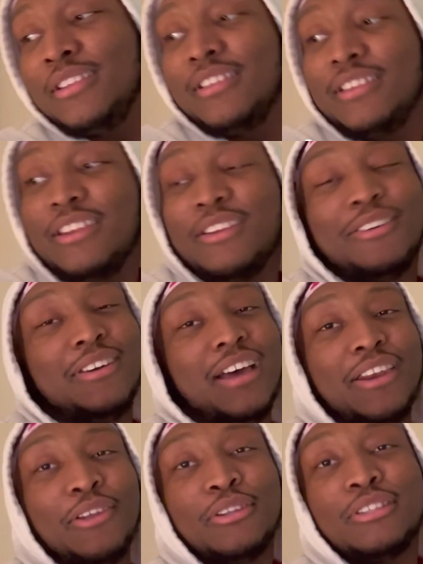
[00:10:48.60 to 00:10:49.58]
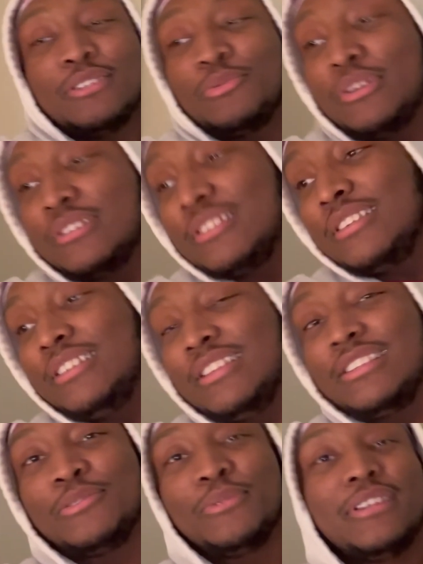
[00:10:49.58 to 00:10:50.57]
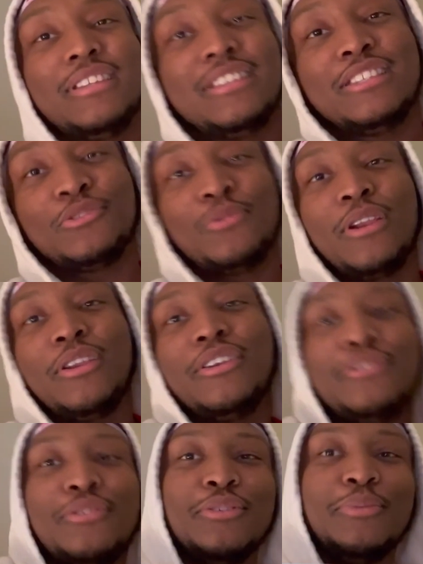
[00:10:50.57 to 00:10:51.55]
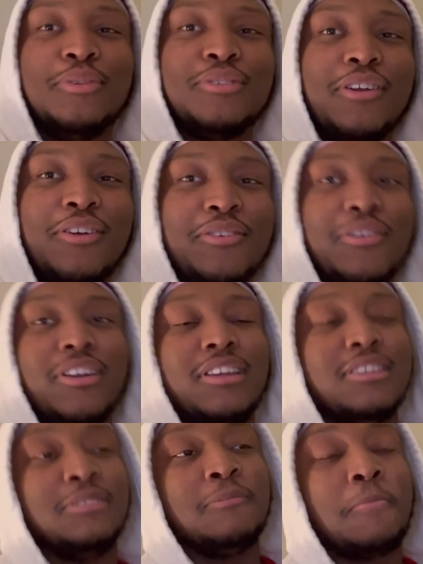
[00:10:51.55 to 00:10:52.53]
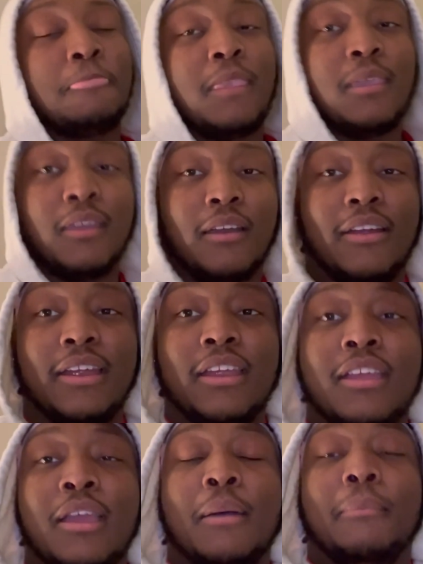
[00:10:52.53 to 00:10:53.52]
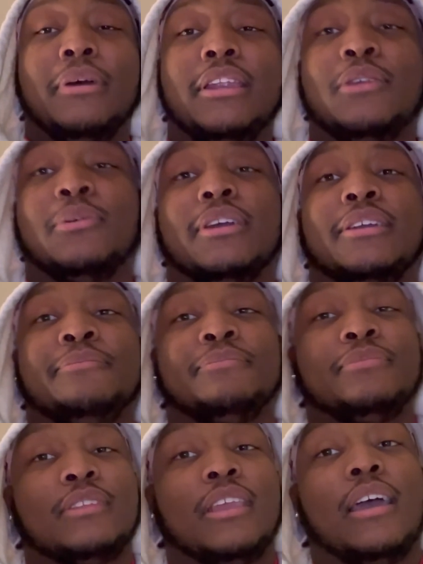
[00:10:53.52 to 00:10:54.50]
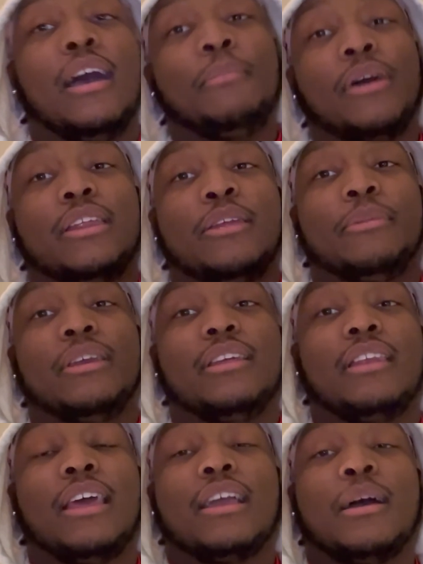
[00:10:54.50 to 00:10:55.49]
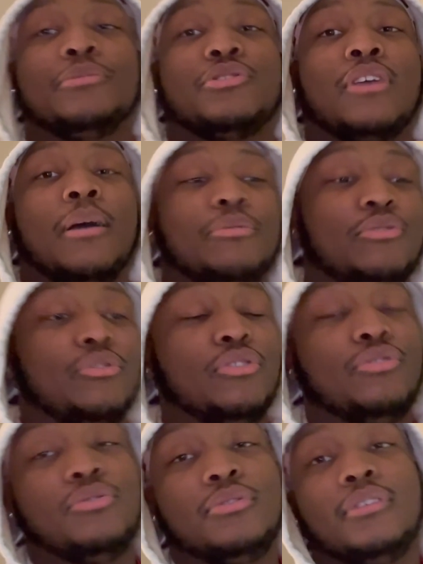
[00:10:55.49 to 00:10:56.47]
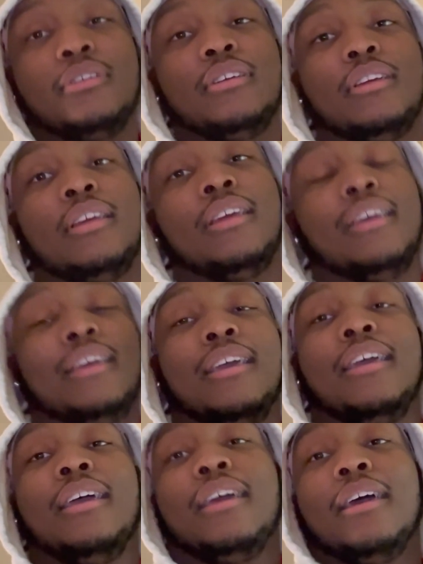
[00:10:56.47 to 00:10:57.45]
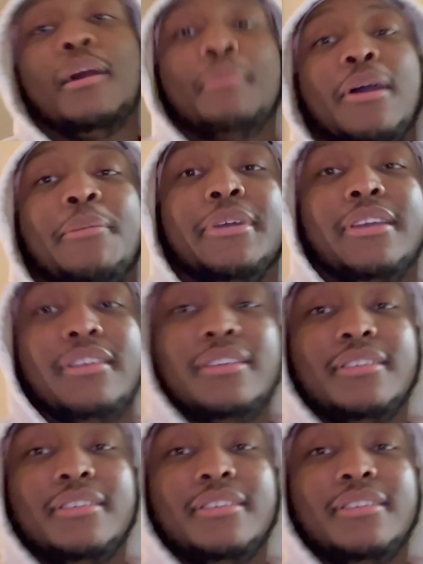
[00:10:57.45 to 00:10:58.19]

you know, I know this is what's this is what it is. This is what I'm gonna do. So we're gonna start going crazy. All right. But anyway, I'm out of here, man. Like, comment, subscribe if you're new. I'm out, man.